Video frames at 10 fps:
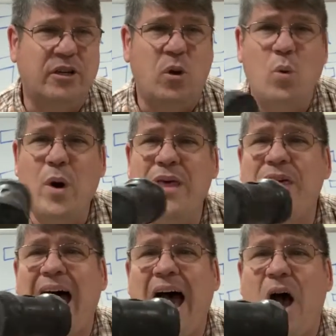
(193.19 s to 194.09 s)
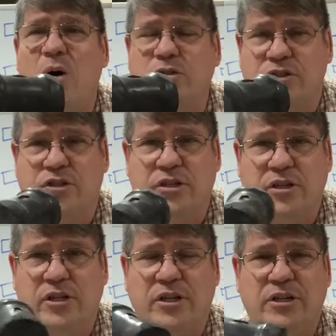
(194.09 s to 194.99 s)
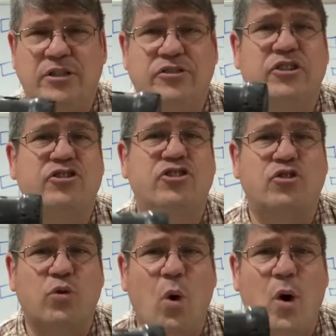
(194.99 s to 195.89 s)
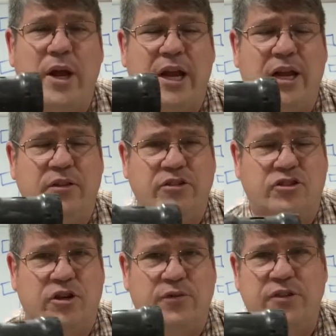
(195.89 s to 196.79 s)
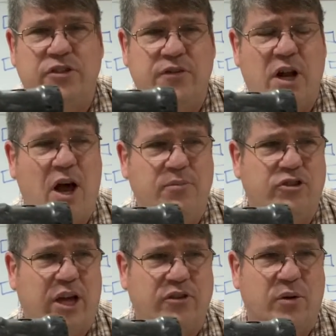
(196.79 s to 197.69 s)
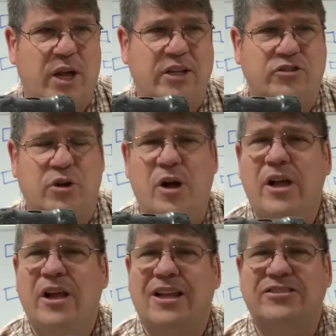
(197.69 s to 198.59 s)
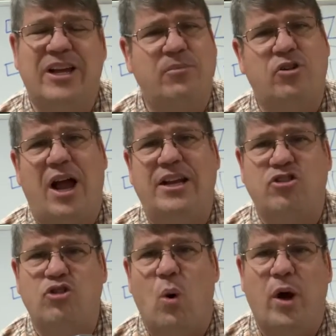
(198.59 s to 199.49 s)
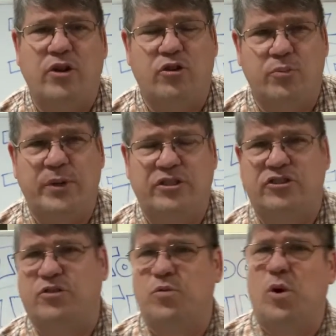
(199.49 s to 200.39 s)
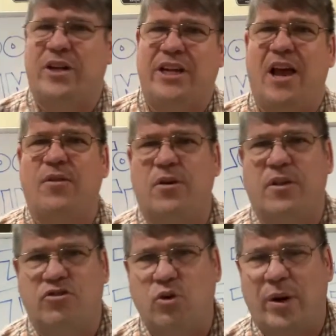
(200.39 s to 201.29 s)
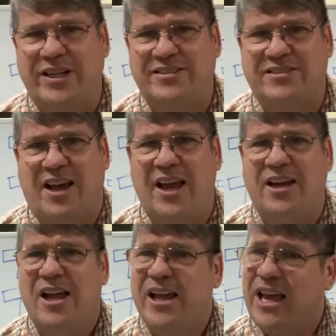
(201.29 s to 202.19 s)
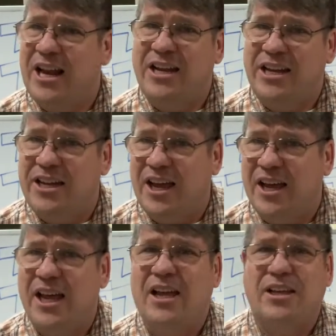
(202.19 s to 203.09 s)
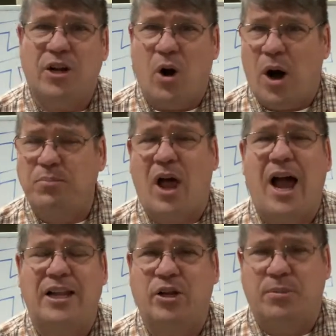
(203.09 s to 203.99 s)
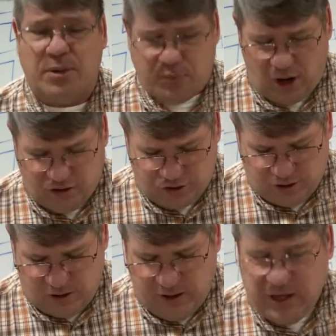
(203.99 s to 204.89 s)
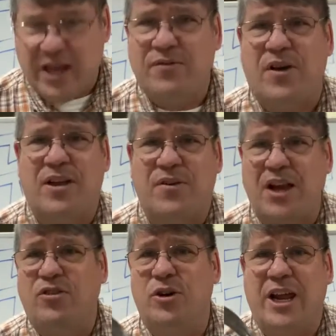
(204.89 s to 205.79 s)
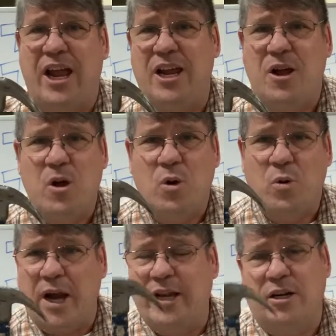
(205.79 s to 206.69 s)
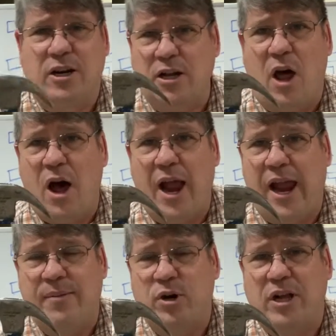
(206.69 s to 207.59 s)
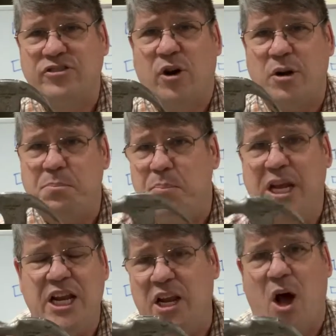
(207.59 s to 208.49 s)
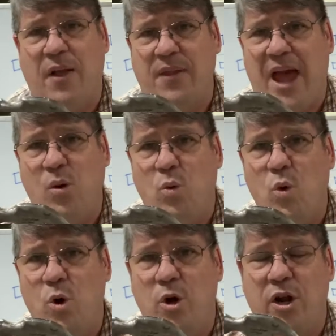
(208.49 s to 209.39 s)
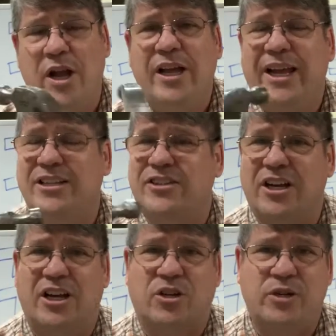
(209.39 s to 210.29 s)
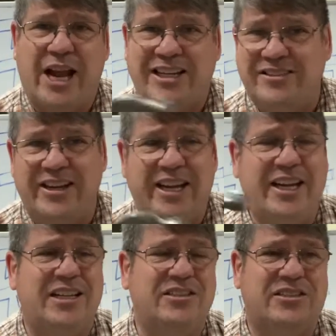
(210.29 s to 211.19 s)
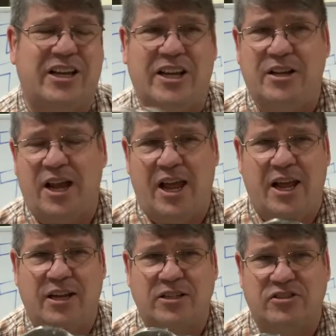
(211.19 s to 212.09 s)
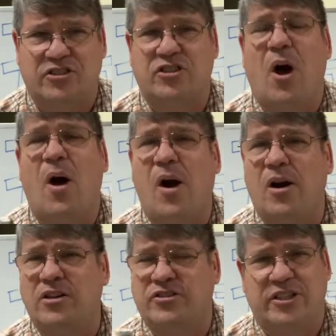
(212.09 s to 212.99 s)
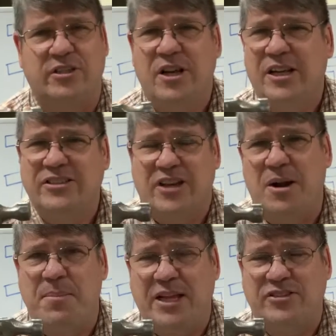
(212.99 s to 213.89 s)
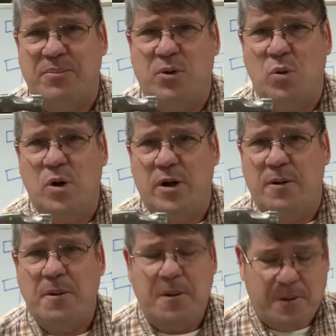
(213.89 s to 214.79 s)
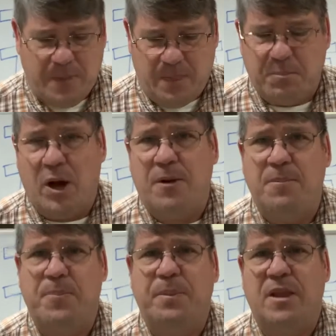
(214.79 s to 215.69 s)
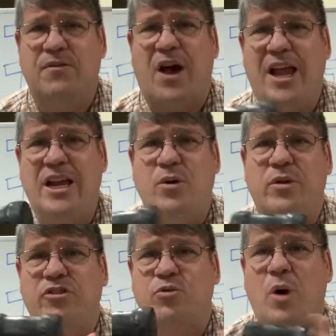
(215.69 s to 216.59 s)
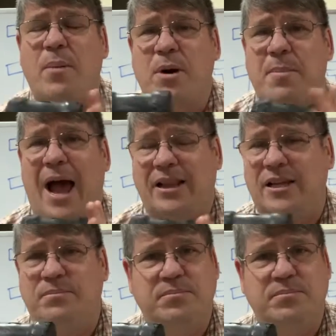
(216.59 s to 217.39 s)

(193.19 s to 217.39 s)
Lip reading: without destroying the surface of an object, okay? So let's say I'm trying to join two pieces of wood together. The joint is tight and I need to, apply a little bit of pressure. If I took a regular claw hammer and I started beating on that wood, it's going to create dings and scars, and it's going to mess up the wood. But if I hit it with this rubber mallet,